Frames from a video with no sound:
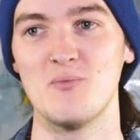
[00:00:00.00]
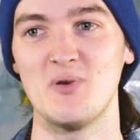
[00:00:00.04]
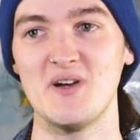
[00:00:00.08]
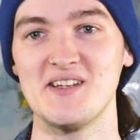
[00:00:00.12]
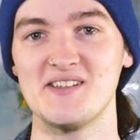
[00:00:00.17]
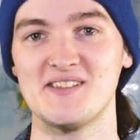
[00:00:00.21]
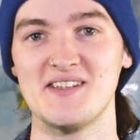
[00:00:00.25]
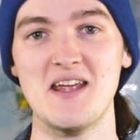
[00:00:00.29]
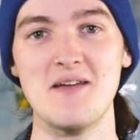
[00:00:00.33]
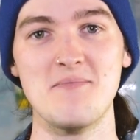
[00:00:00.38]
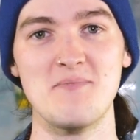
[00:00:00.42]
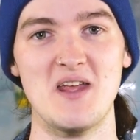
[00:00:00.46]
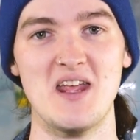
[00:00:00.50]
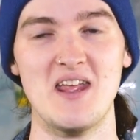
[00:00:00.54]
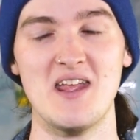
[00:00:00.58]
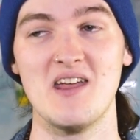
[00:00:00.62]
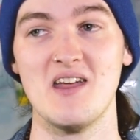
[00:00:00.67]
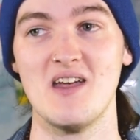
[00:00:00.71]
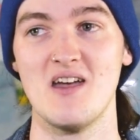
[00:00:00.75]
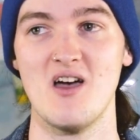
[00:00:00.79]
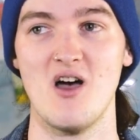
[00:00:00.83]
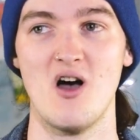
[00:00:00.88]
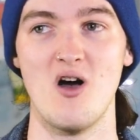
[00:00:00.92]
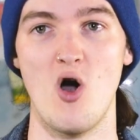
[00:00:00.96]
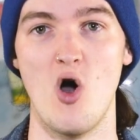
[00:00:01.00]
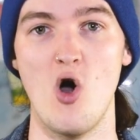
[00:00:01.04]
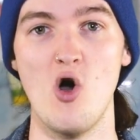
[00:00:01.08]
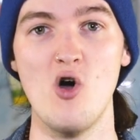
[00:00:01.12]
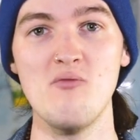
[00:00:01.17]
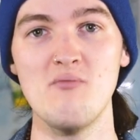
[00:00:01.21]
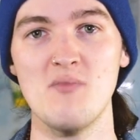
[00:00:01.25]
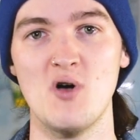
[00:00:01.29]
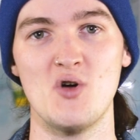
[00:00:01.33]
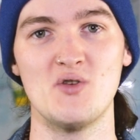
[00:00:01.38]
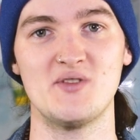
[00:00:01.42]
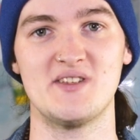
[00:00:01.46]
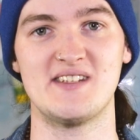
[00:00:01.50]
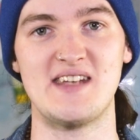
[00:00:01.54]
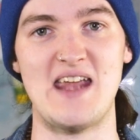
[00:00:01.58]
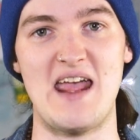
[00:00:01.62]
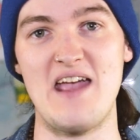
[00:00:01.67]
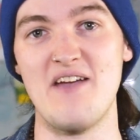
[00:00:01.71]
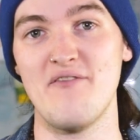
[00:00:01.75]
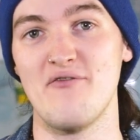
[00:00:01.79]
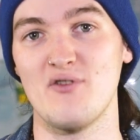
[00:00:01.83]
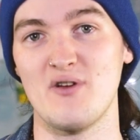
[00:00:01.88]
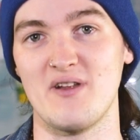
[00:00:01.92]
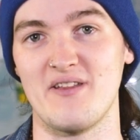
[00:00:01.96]
But he sent me almost
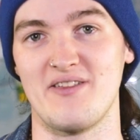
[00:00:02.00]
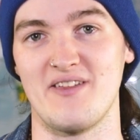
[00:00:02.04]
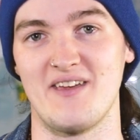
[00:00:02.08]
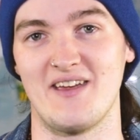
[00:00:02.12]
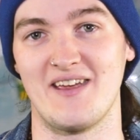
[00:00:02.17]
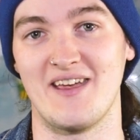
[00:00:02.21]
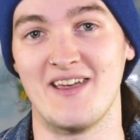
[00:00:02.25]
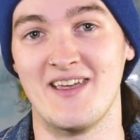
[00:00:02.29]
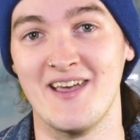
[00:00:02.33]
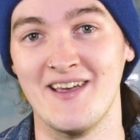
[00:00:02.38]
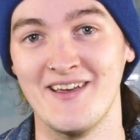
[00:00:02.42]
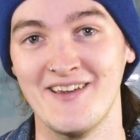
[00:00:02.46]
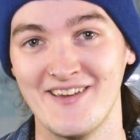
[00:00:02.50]
everything.